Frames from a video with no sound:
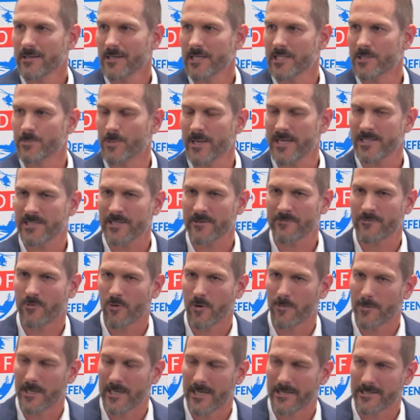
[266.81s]
It's basic
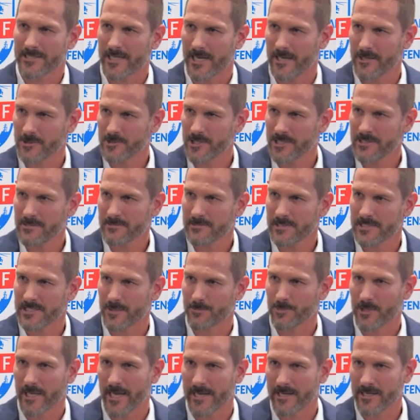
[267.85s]
formal ontology. It's
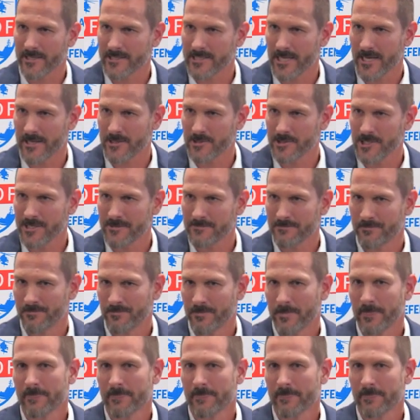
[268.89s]
applied ontology.